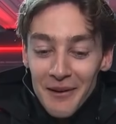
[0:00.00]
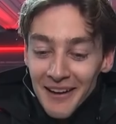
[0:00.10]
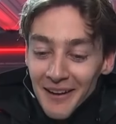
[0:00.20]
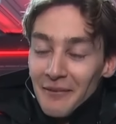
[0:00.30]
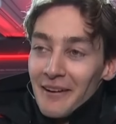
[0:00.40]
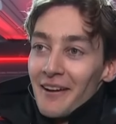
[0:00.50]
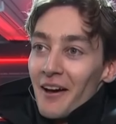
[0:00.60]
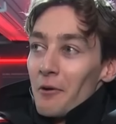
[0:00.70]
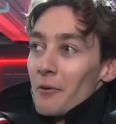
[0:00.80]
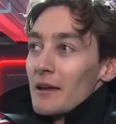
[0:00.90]
bit.
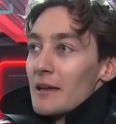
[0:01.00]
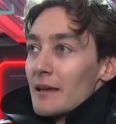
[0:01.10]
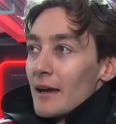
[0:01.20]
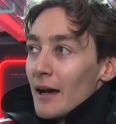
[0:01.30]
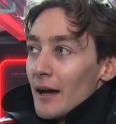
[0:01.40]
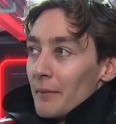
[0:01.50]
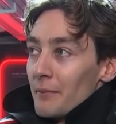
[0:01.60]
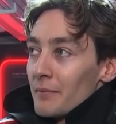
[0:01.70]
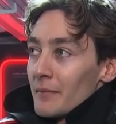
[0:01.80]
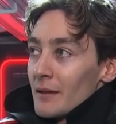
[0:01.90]
No, we
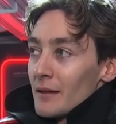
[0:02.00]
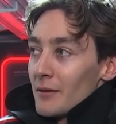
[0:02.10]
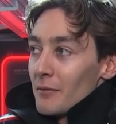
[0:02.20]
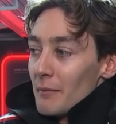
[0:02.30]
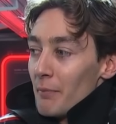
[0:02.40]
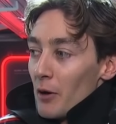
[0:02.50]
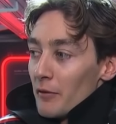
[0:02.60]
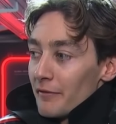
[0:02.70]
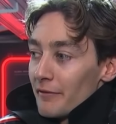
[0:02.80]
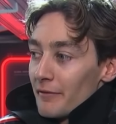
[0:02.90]

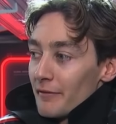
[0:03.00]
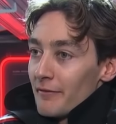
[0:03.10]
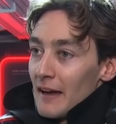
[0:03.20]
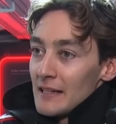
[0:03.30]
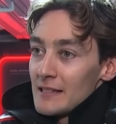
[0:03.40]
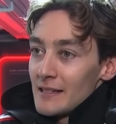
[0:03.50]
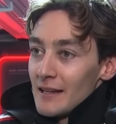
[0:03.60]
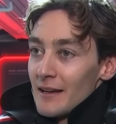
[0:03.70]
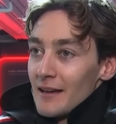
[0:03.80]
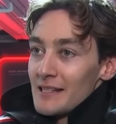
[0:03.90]
both faced
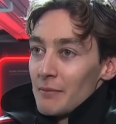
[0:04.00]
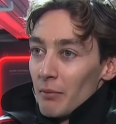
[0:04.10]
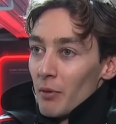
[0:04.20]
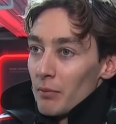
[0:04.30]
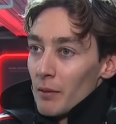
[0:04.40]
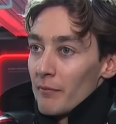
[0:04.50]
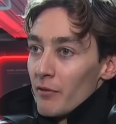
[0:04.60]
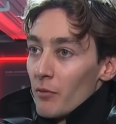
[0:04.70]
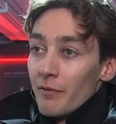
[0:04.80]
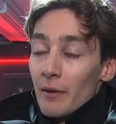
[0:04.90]
a similar problem.
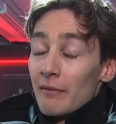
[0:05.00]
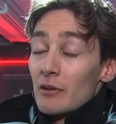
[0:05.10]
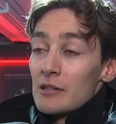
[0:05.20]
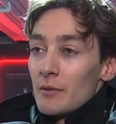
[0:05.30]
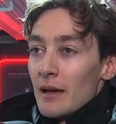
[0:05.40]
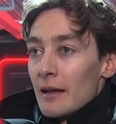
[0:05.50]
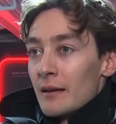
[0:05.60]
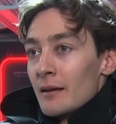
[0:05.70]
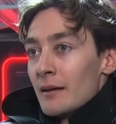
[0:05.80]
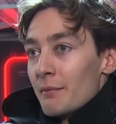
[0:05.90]
For whatever reason, we had
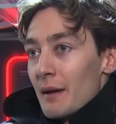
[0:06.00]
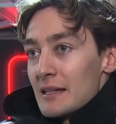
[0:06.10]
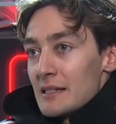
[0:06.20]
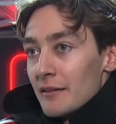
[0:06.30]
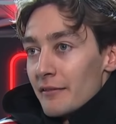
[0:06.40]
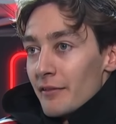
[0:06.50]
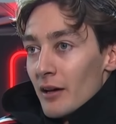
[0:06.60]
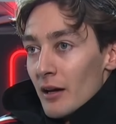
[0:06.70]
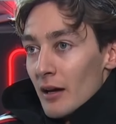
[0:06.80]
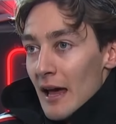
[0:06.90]
massive
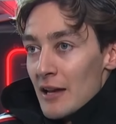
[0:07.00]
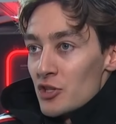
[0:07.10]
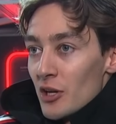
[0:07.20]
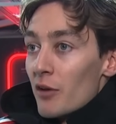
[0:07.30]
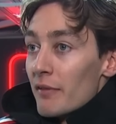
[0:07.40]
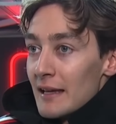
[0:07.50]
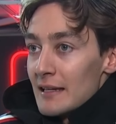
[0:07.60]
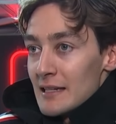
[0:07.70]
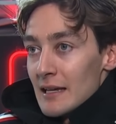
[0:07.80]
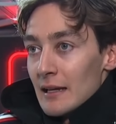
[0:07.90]
engine
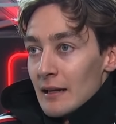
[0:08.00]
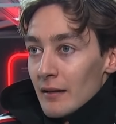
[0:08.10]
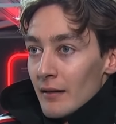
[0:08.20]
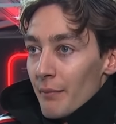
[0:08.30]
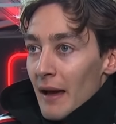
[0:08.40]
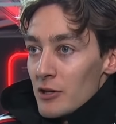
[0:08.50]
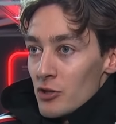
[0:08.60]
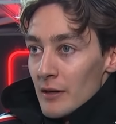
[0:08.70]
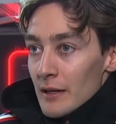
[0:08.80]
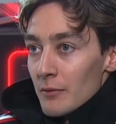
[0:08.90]
overheating and the
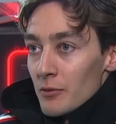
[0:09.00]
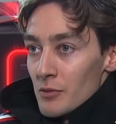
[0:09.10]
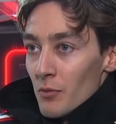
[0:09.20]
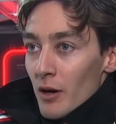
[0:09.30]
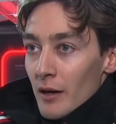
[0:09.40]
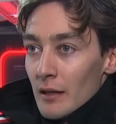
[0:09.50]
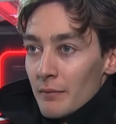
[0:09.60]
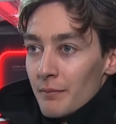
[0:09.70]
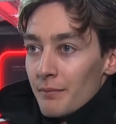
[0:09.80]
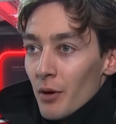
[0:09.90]
battery wasn't
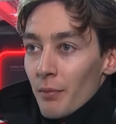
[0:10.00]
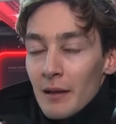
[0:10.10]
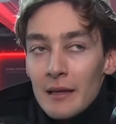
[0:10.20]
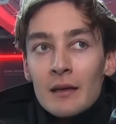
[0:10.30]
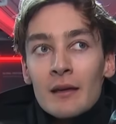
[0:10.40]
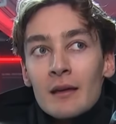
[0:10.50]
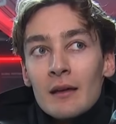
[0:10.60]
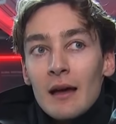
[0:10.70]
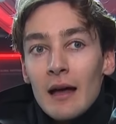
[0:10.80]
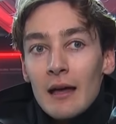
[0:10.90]
working properly.
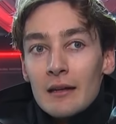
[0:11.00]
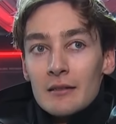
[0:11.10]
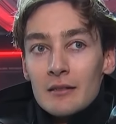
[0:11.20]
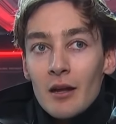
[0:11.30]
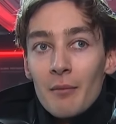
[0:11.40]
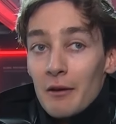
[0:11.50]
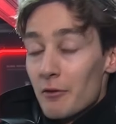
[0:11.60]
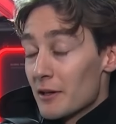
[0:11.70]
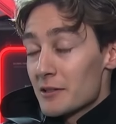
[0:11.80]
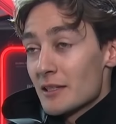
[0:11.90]
And, you know, I made a
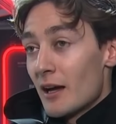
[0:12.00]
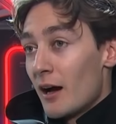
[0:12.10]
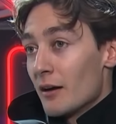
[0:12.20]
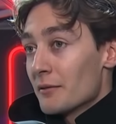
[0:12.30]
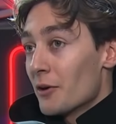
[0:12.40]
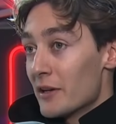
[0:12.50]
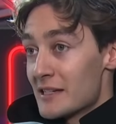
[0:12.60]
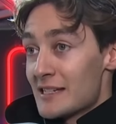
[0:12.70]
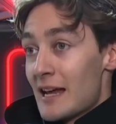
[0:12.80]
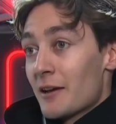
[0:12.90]
really good start, got
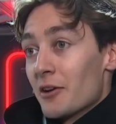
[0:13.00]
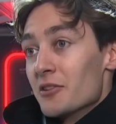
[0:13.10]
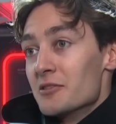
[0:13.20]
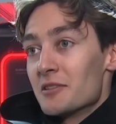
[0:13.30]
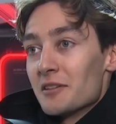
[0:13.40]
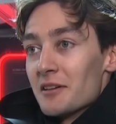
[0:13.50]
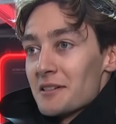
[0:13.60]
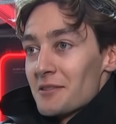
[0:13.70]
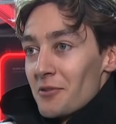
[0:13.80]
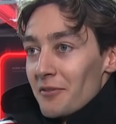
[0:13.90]
into second, and I
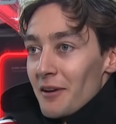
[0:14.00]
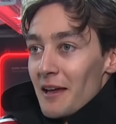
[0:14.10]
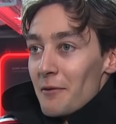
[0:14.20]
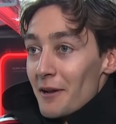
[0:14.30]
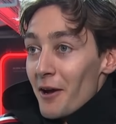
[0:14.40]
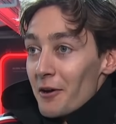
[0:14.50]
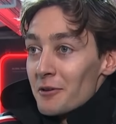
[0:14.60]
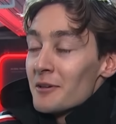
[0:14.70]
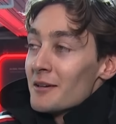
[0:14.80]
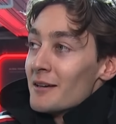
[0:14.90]
was sort of like, here we go.